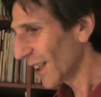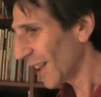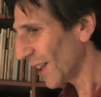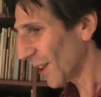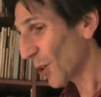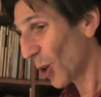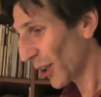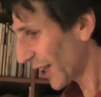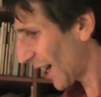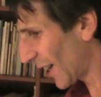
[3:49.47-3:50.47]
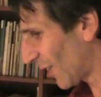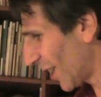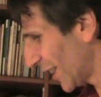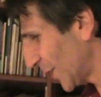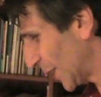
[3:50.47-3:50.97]
the Caldecott
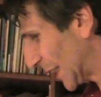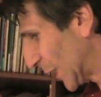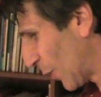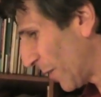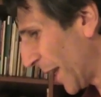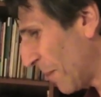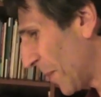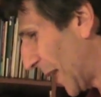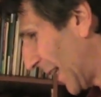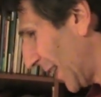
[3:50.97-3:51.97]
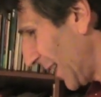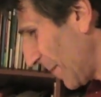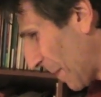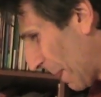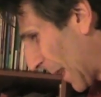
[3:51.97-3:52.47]
artist for Snowflake
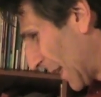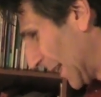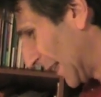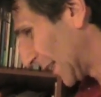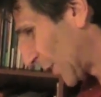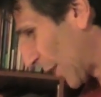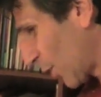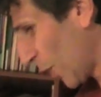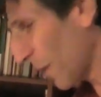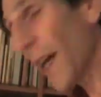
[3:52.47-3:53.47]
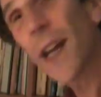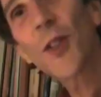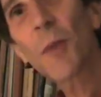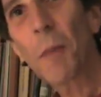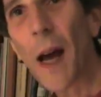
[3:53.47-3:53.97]
Bentley. So I called my
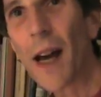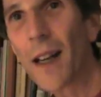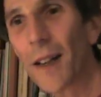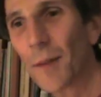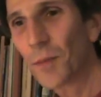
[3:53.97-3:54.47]
agent back